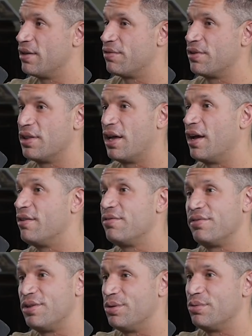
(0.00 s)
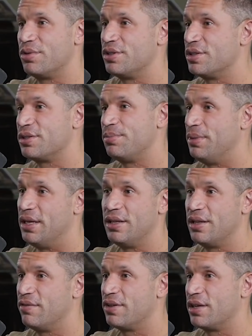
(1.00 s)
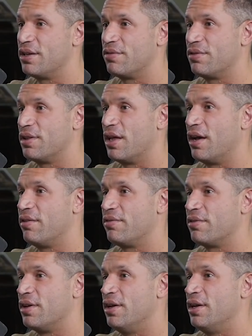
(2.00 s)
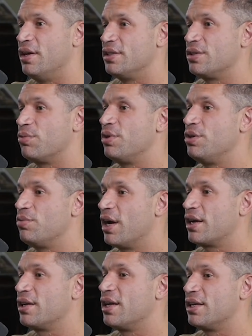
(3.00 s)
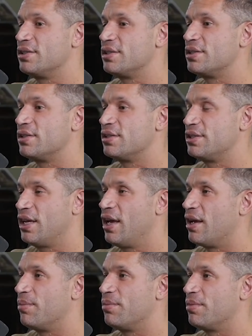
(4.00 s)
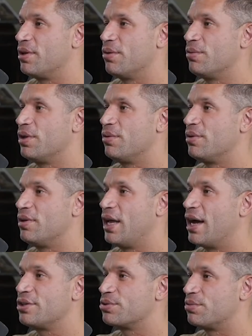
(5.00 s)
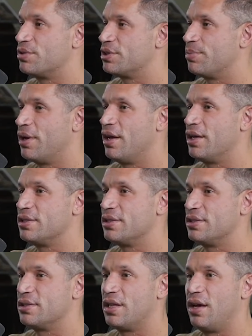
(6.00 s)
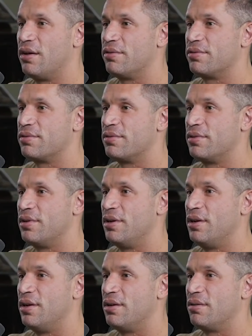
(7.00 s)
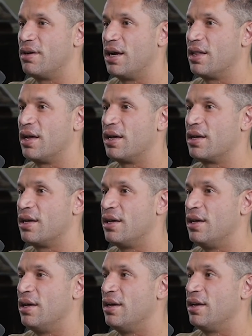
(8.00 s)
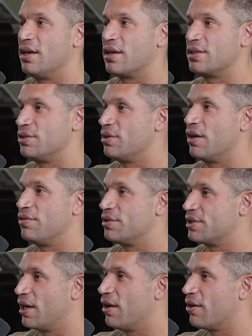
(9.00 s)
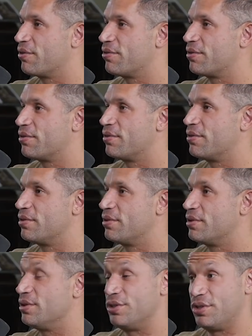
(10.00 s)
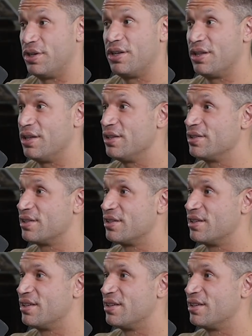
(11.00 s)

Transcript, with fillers: a different life. You are just me living a different life. So when you recognize same, the only natural response is love, right? Like, because you love yourself, you should at least,